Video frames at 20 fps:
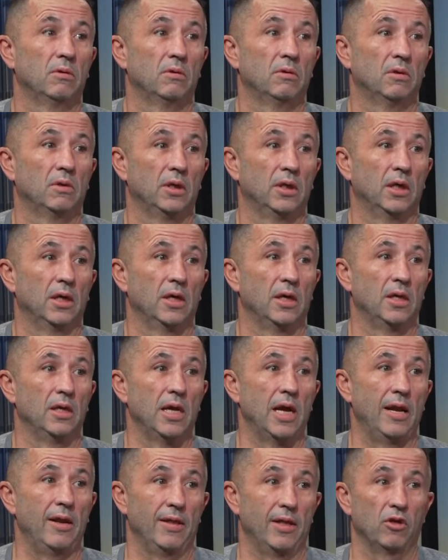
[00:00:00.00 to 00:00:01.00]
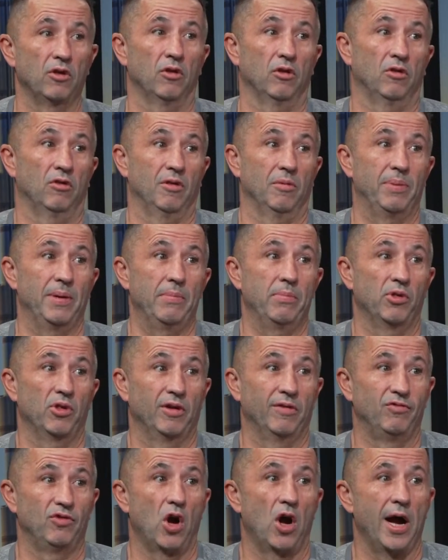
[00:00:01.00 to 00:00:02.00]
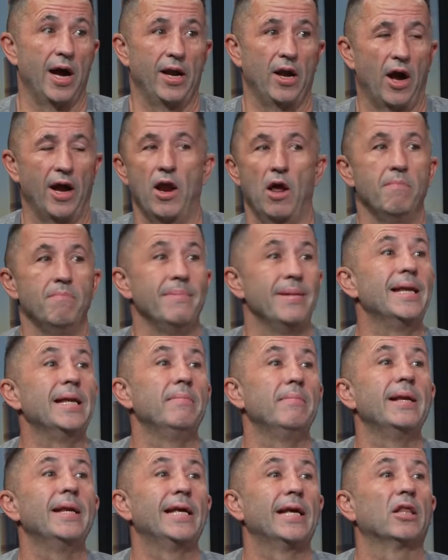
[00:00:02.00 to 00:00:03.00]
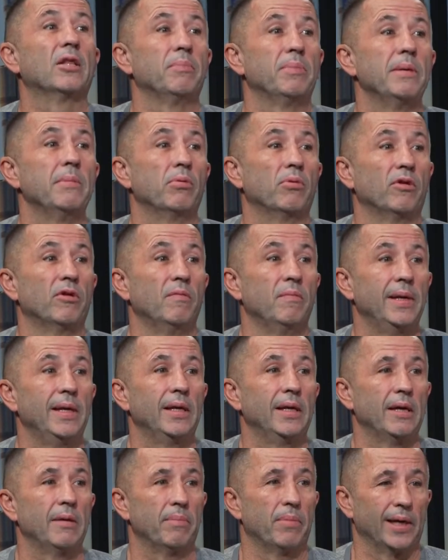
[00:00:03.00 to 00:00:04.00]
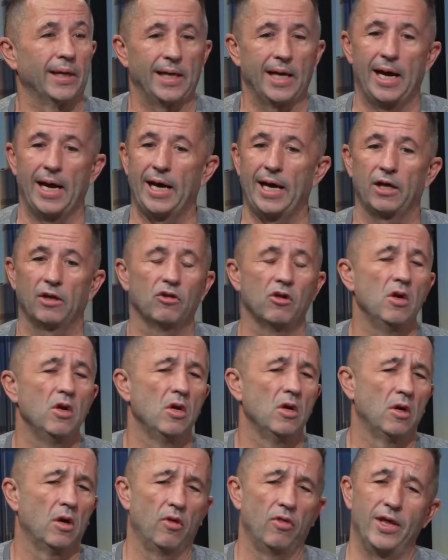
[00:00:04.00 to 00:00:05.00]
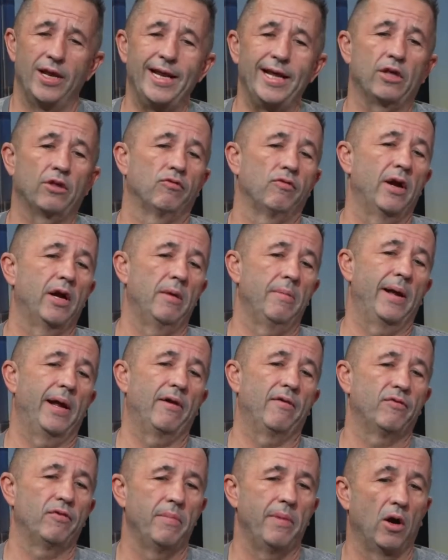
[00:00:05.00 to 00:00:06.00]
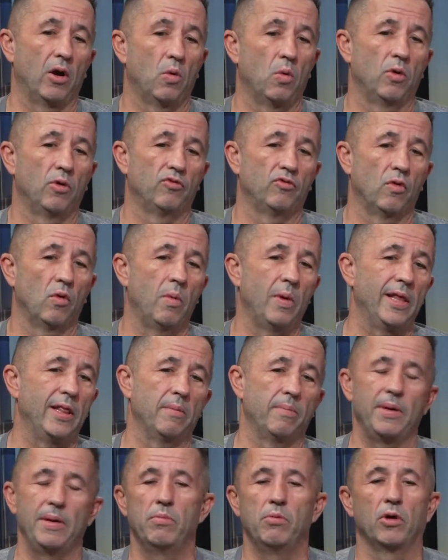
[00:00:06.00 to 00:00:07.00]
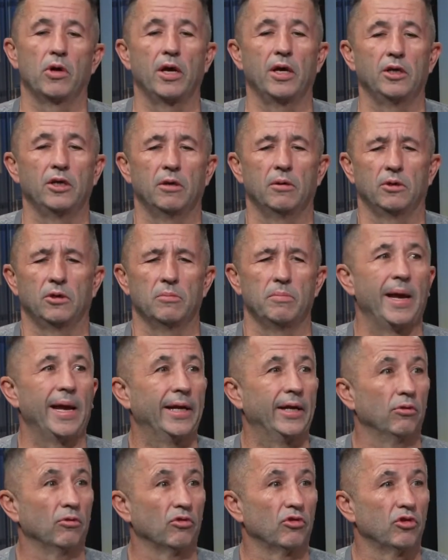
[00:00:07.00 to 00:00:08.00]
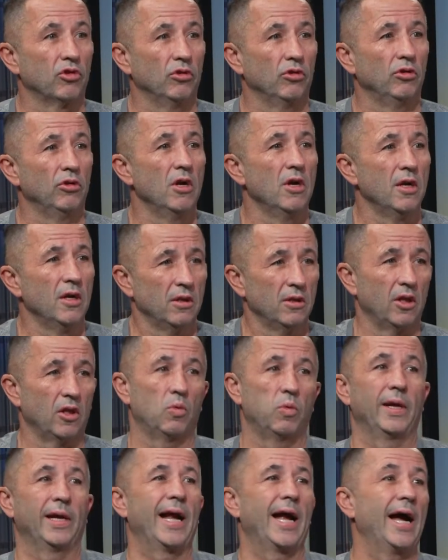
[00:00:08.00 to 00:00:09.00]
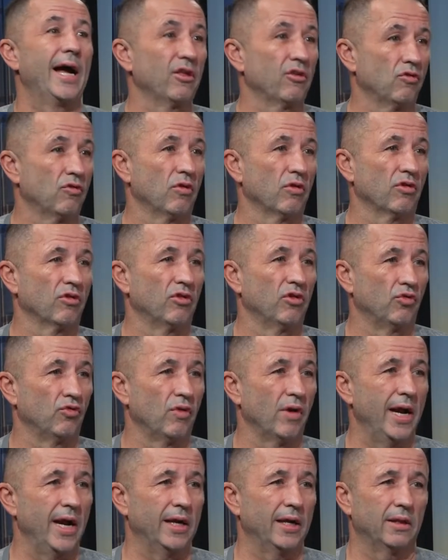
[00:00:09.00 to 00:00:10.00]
And this is the people that have died. I know many, many other people that have been hit by cars on the next roundabout up from Al Qudra, where the people go to Damac Hills too. That's where cars cross the track.